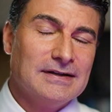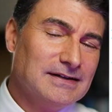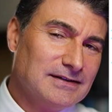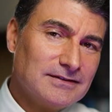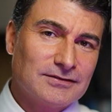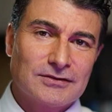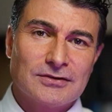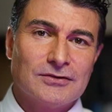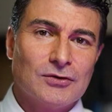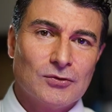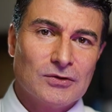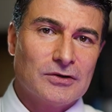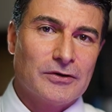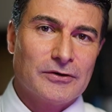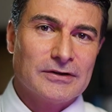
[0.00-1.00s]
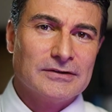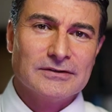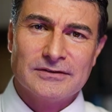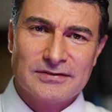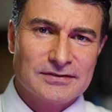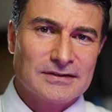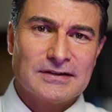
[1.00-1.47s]
Is canola oil
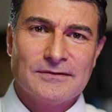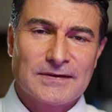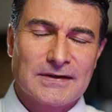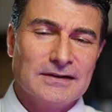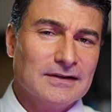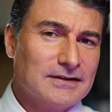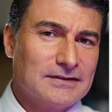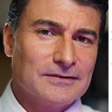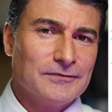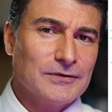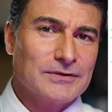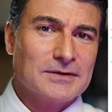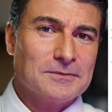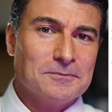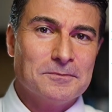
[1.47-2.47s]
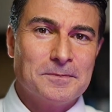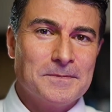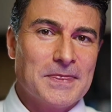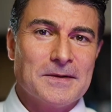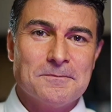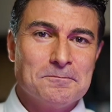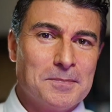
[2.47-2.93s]
significantly different
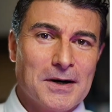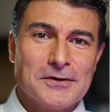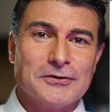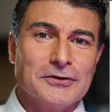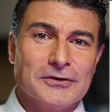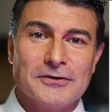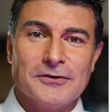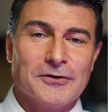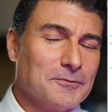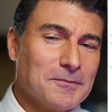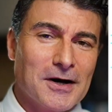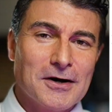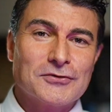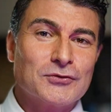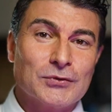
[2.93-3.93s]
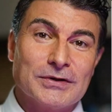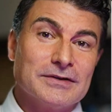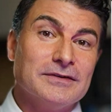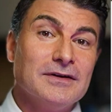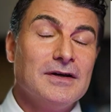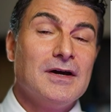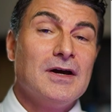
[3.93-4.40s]
than butter or
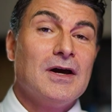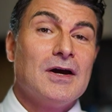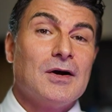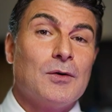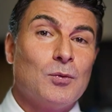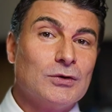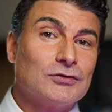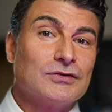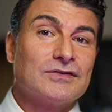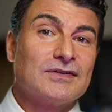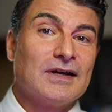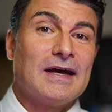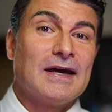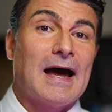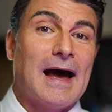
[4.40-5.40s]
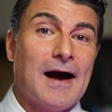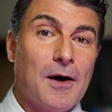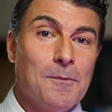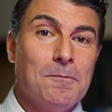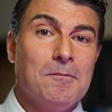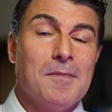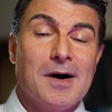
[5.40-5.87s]
margarine? We should say how
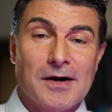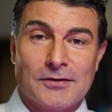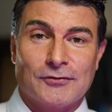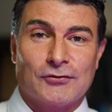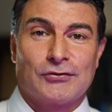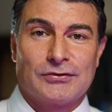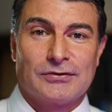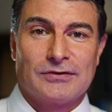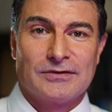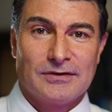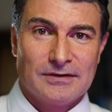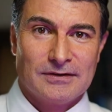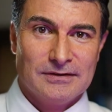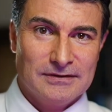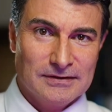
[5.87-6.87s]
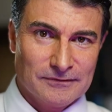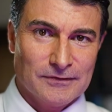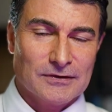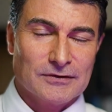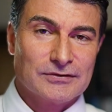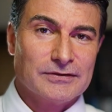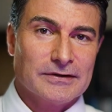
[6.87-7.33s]
much
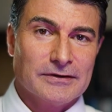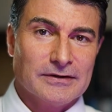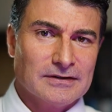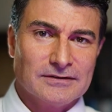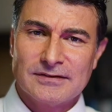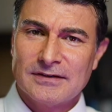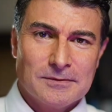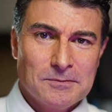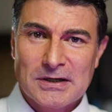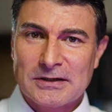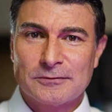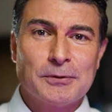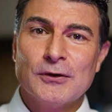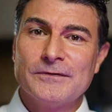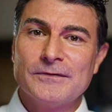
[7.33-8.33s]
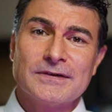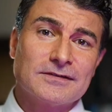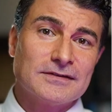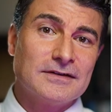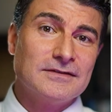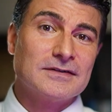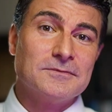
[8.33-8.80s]
difference there is. And it makes perfect
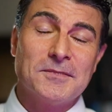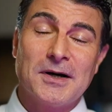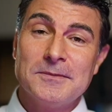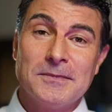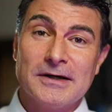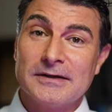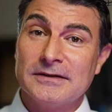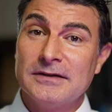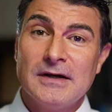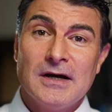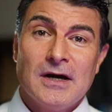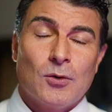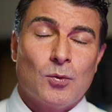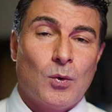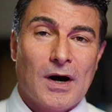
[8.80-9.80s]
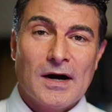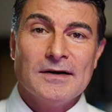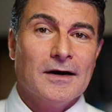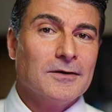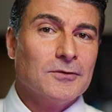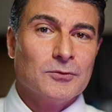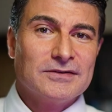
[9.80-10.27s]
sense in my mind. Why
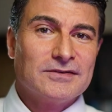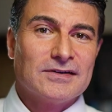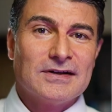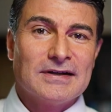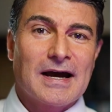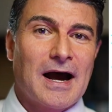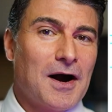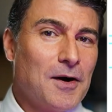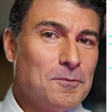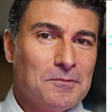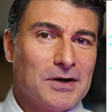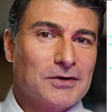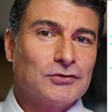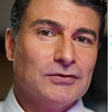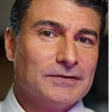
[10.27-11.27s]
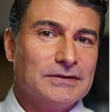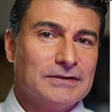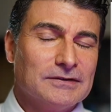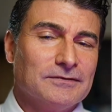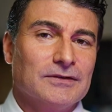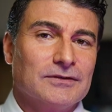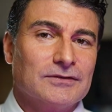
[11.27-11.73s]
aren't we saying how much of a
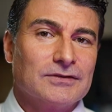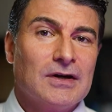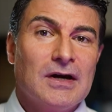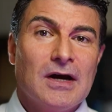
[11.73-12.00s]
difference?